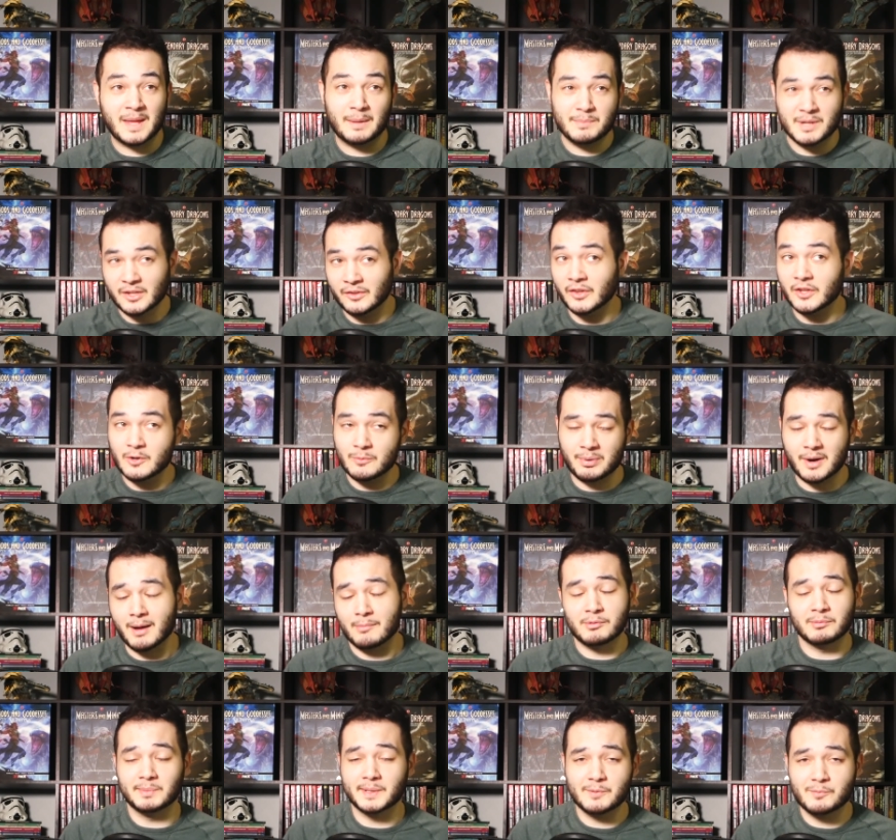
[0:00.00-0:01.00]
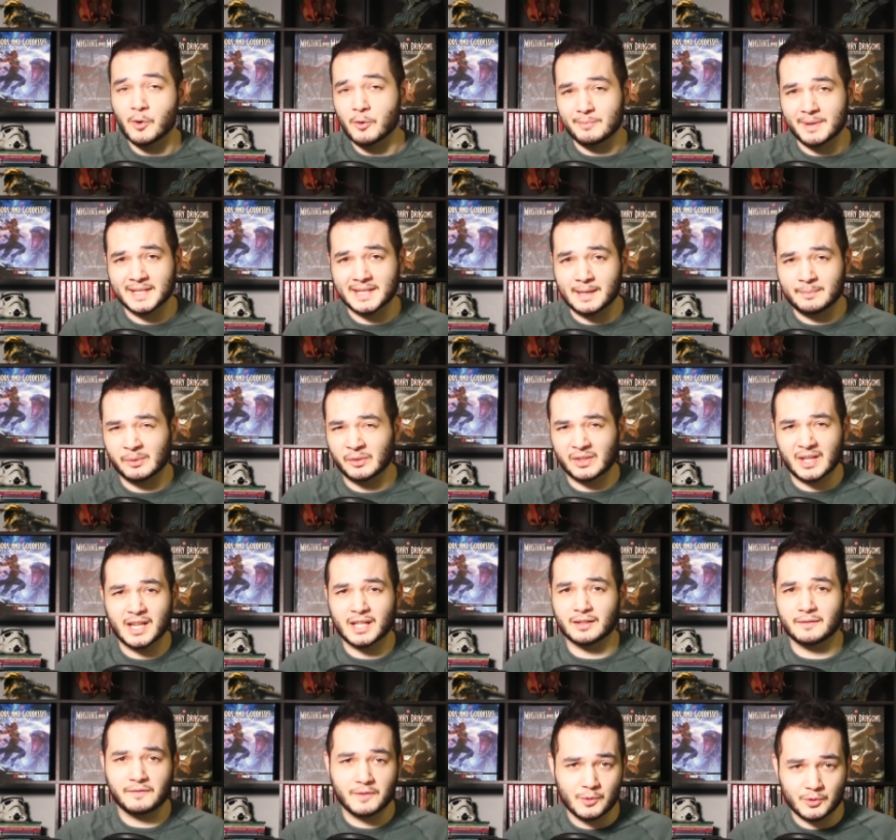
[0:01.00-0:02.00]
That means that you probably won't make that mistake
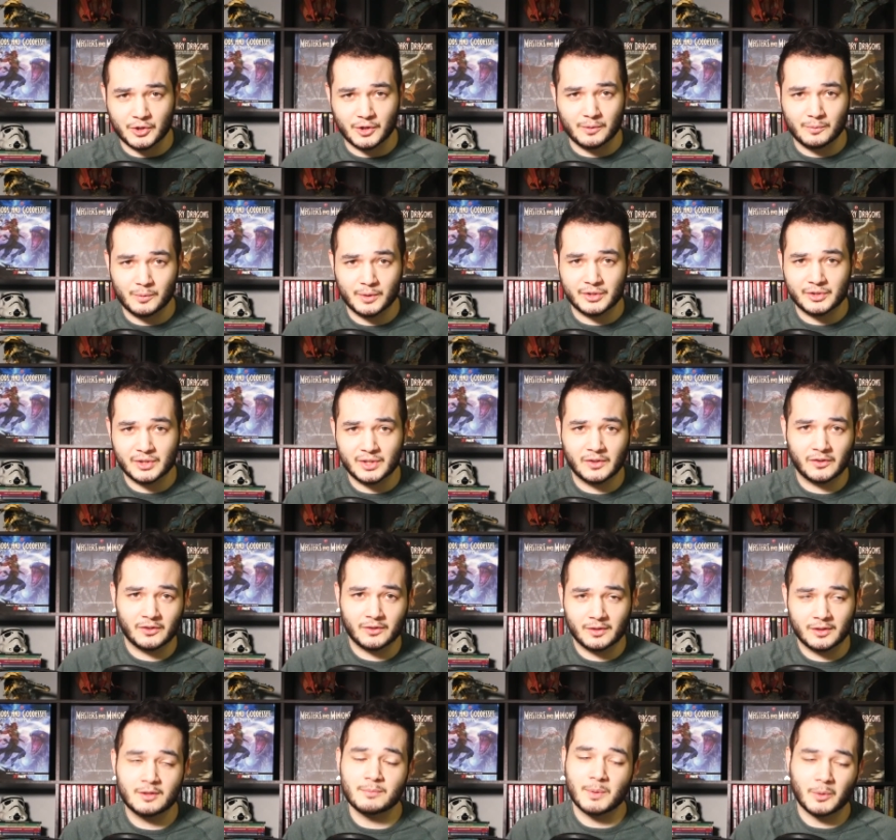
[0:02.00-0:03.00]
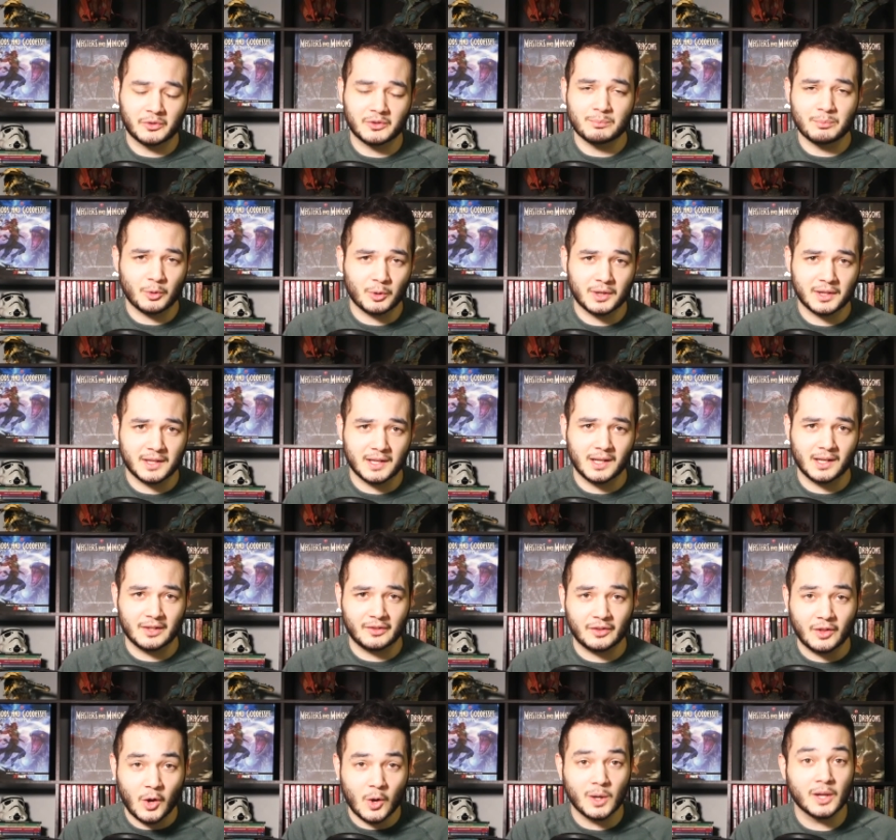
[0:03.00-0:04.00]
in the future, which is the most important thing.
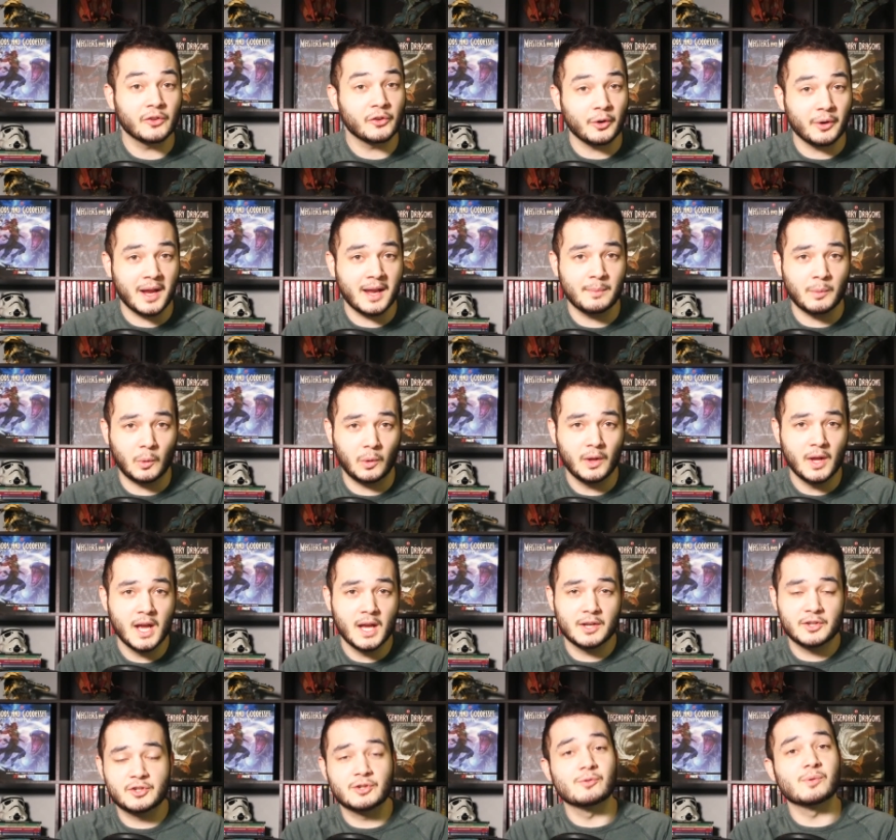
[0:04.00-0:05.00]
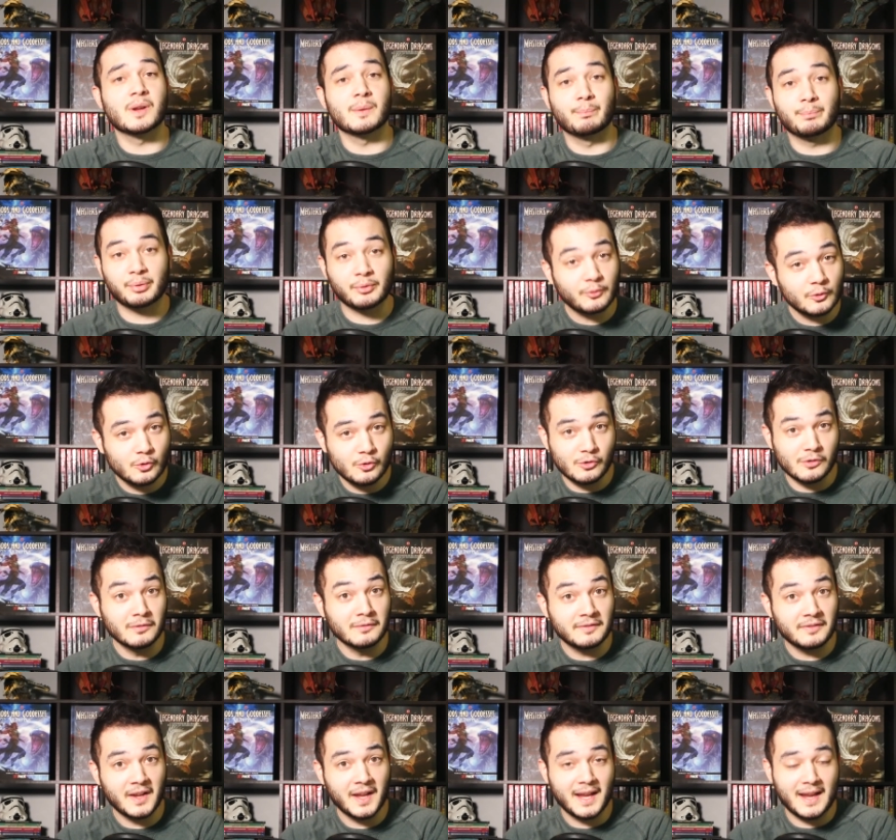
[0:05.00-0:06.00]
As long as you're able to
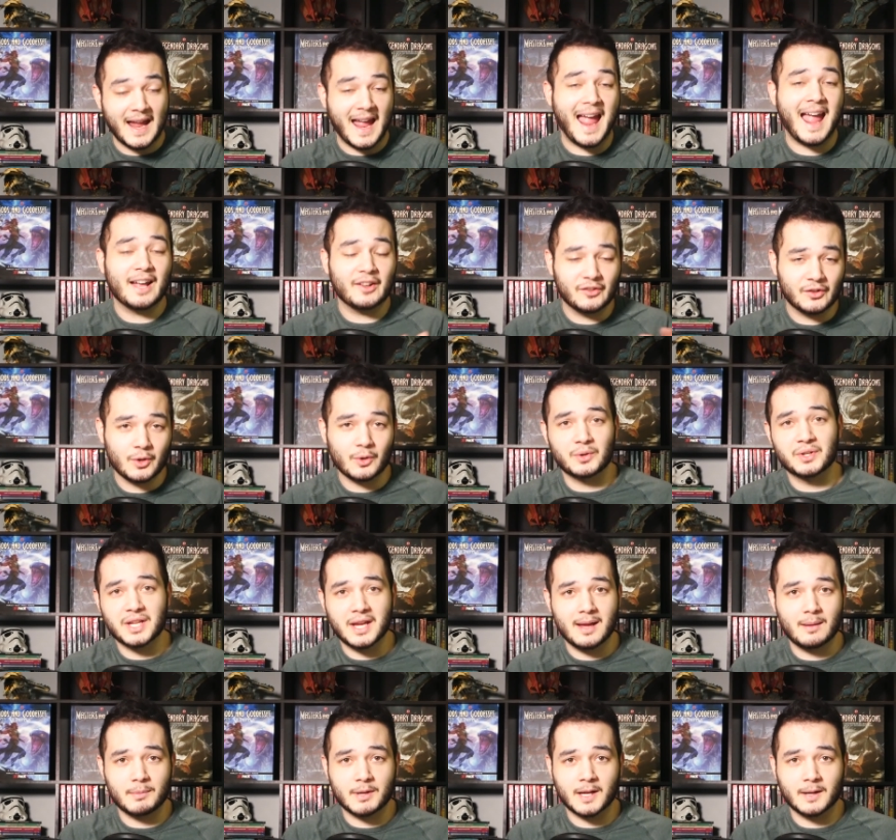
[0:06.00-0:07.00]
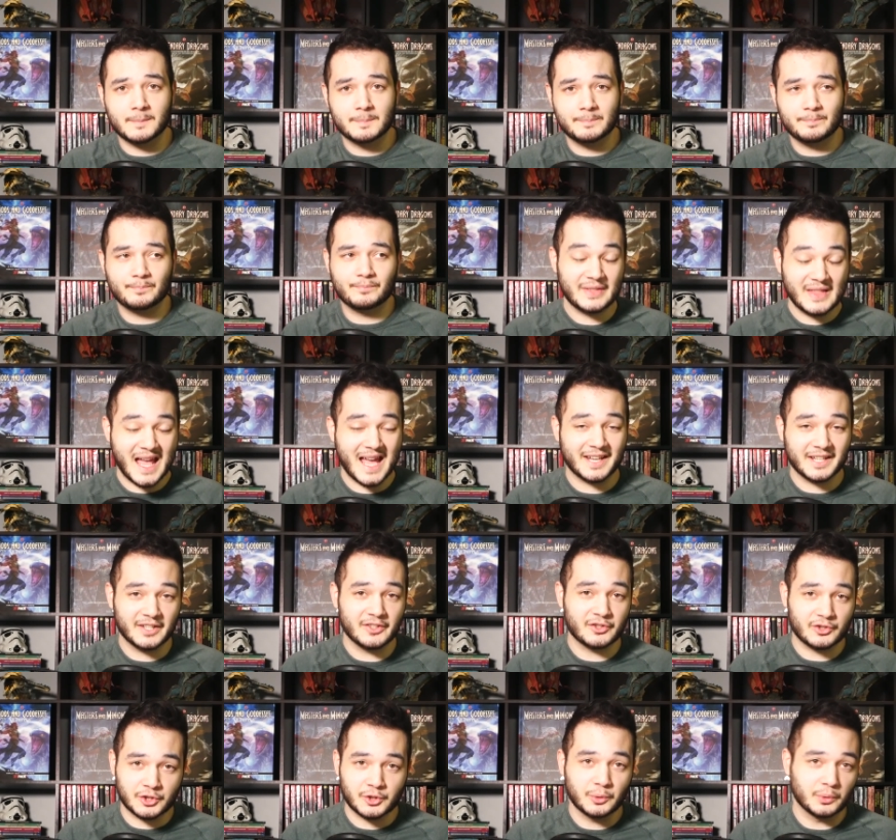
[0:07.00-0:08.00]
improve as you're DMing, that
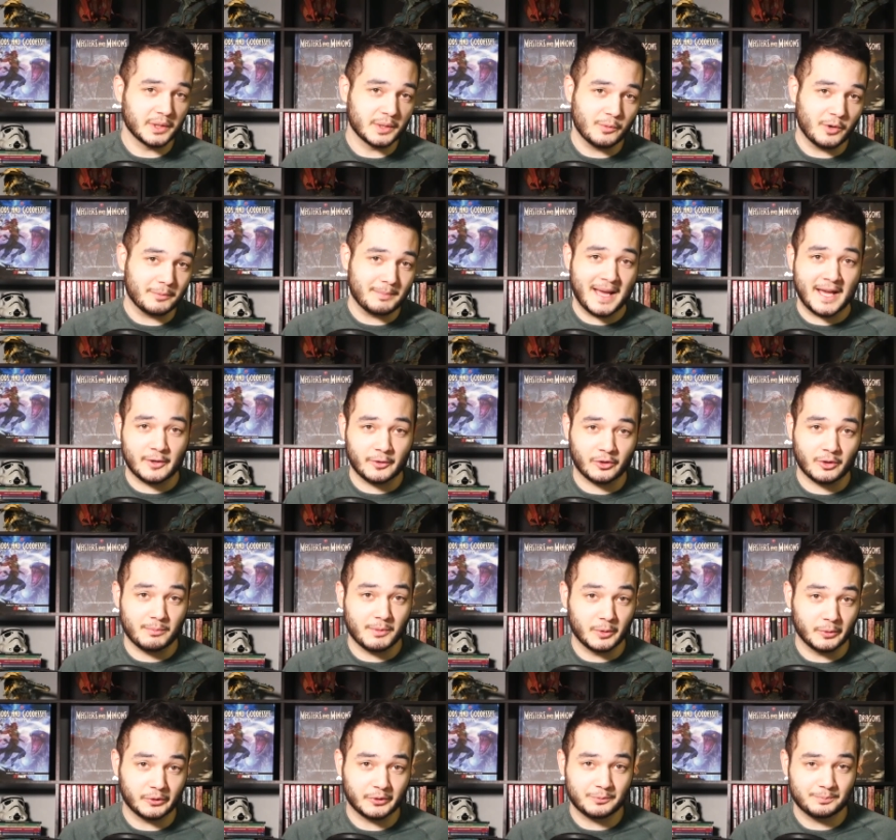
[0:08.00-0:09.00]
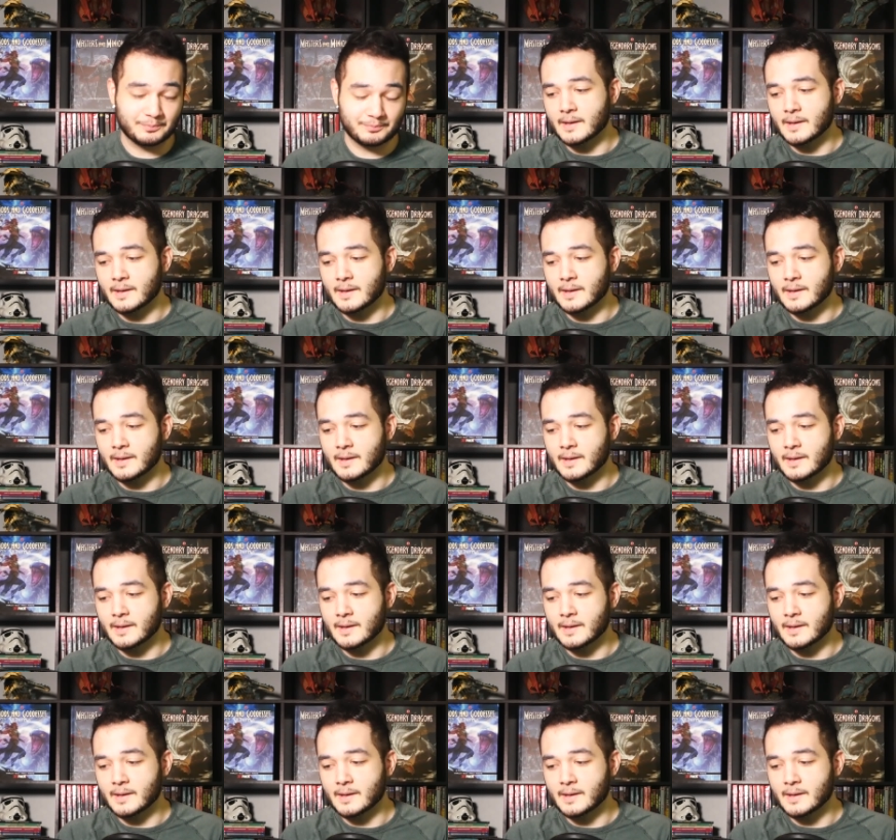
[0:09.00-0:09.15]
is truly what matters the most.